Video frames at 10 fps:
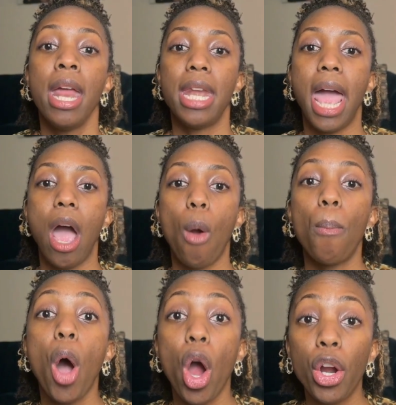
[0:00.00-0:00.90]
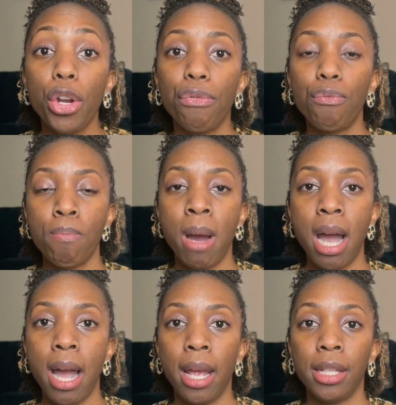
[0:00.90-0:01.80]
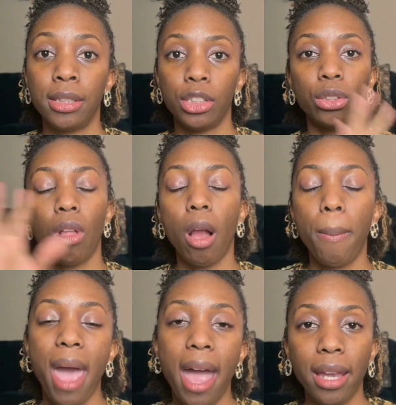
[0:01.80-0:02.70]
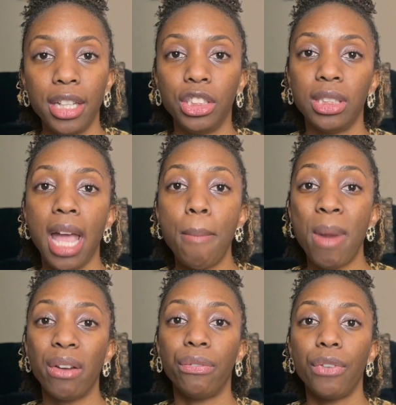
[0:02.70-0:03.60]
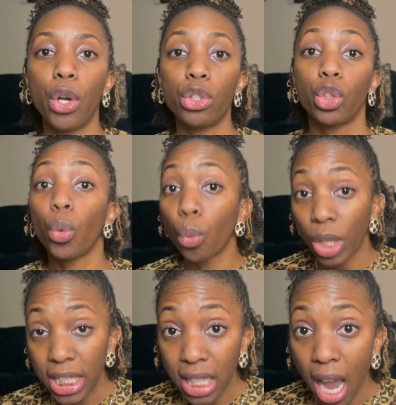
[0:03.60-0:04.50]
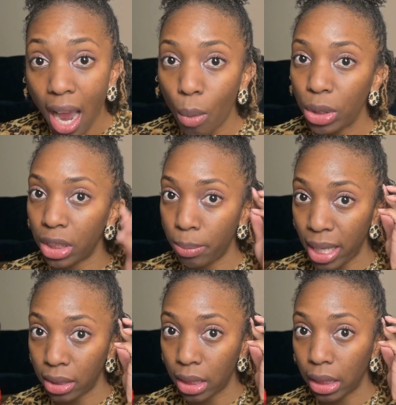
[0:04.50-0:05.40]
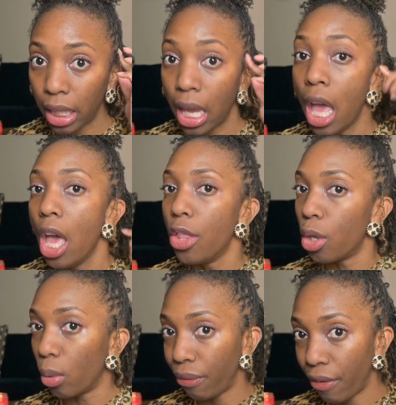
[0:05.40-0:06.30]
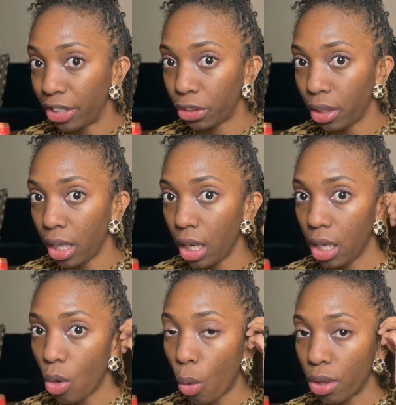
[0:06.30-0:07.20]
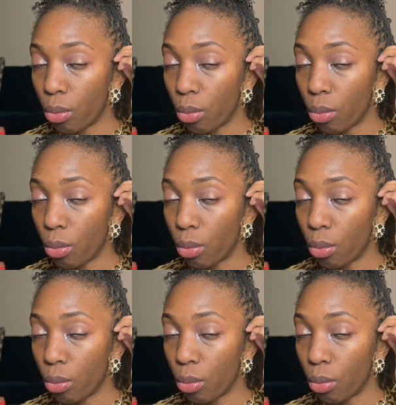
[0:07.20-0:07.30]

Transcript: Now, part of my sister lock package is that my first retie, which is basically the refreshening or the